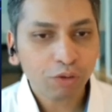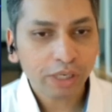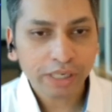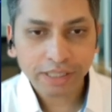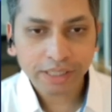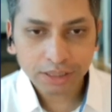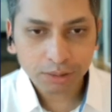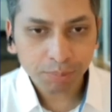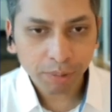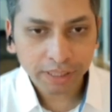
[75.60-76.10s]
how
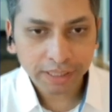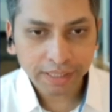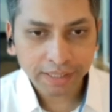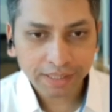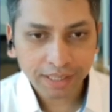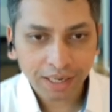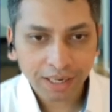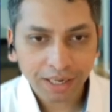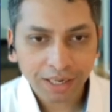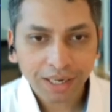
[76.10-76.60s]
clean is my
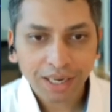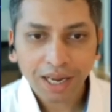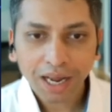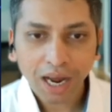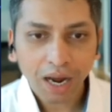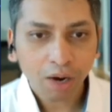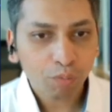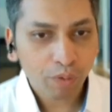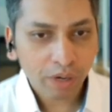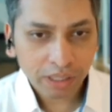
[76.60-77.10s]
data?
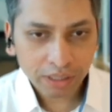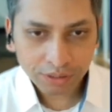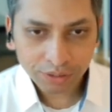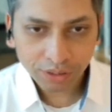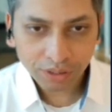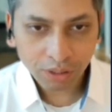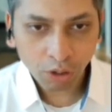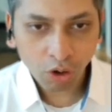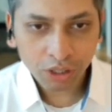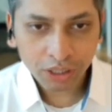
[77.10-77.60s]
How well
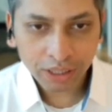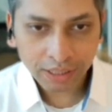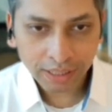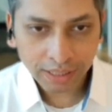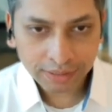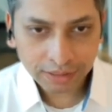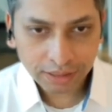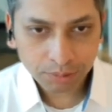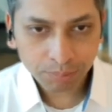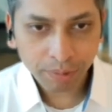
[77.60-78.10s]

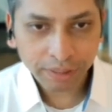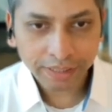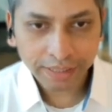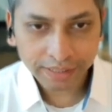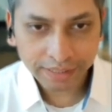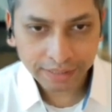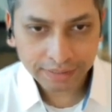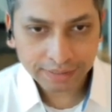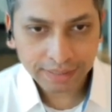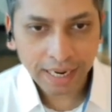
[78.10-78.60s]
organized is my
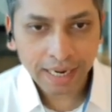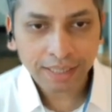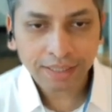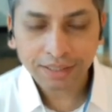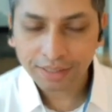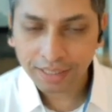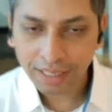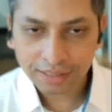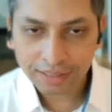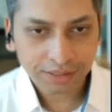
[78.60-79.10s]
data stack?
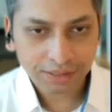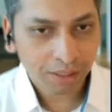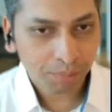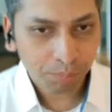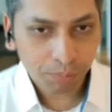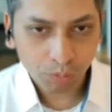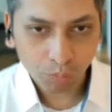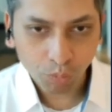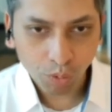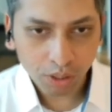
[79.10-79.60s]
That's
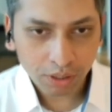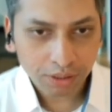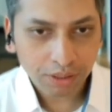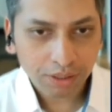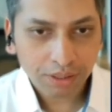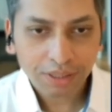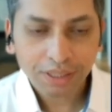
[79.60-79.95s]
number one.